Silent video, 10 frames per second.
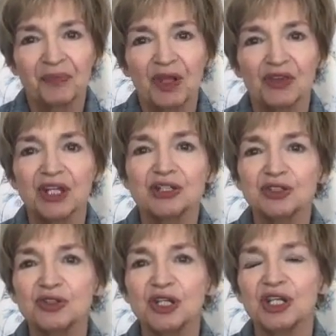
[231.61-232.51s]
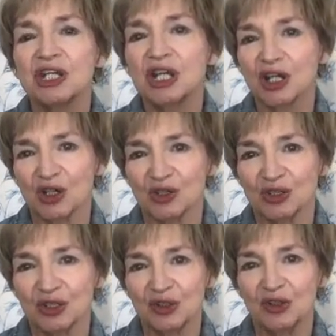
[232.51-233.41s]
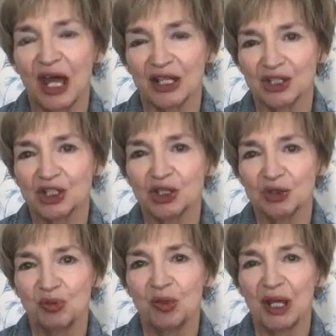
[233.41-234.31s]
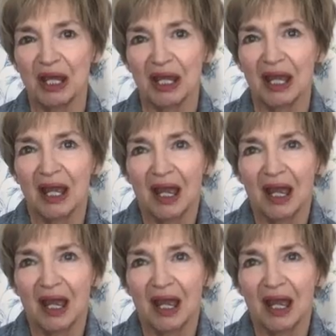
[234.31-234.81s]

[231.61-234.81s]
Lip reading: These are the years that should be